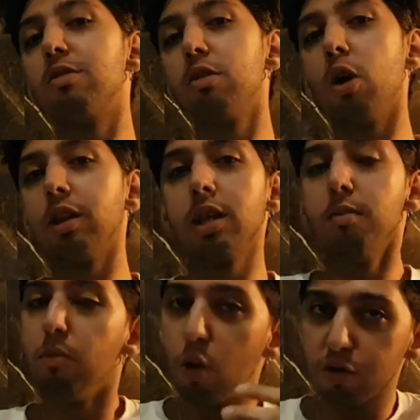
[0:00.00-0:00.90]
is not
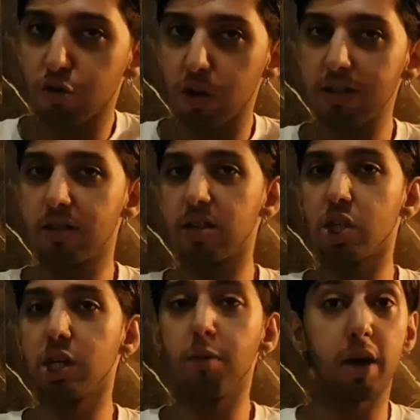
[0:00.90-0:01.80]
the most
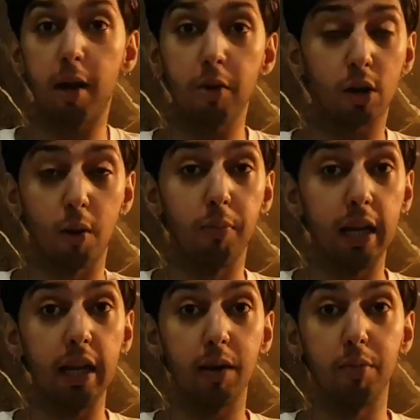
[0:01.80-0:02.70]
transitional, but I'm not
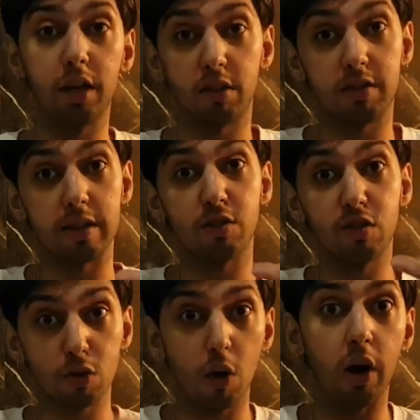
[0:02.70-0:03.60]
complaining because
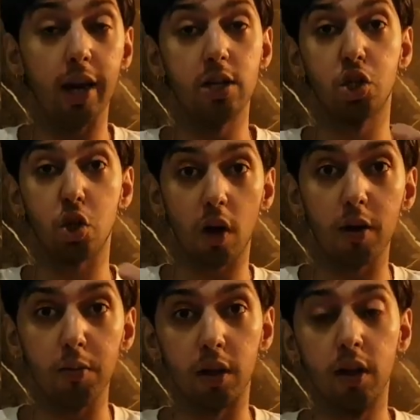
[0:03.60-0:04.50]
it's so
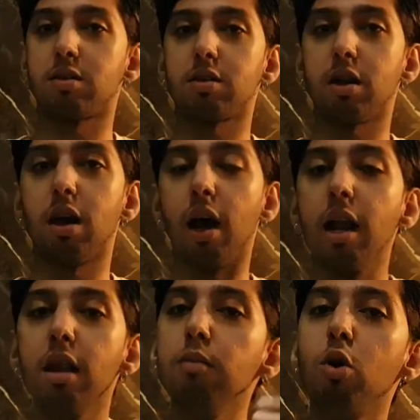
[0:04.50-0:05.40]
enjoyable.
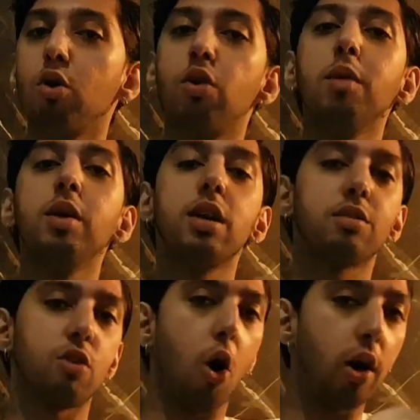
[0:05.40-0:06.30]
A little more
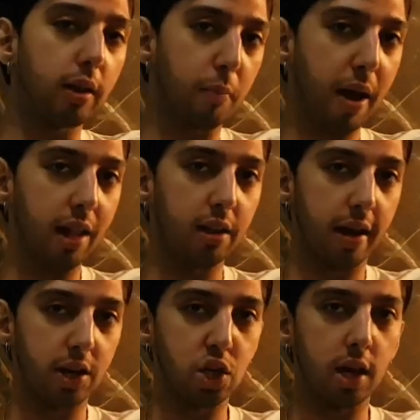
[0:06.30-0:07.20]
creaminess on the
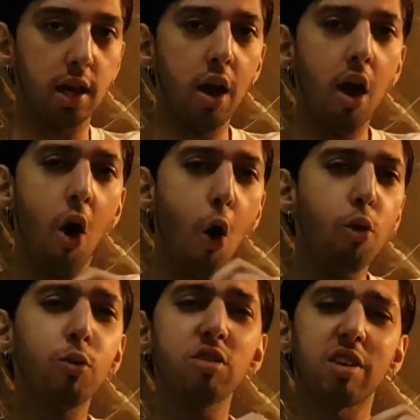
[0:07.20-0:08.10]
palate actually,
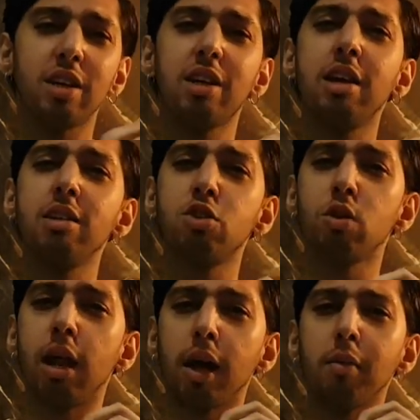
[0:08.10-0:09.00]
almost akin
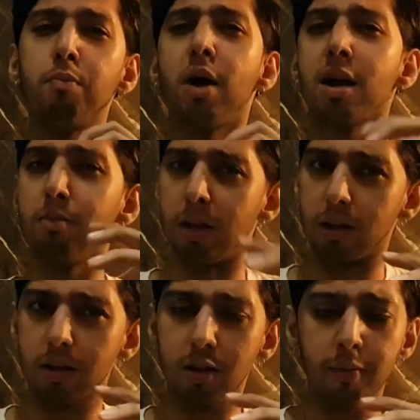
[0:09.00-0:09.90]
to like
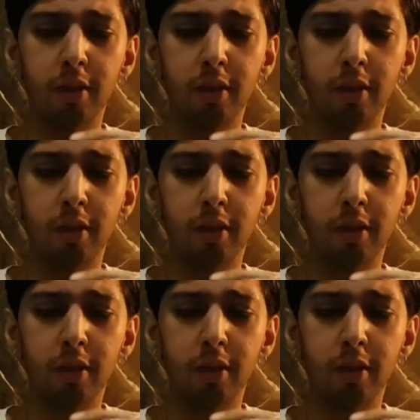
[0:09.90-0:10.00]
buttermilk.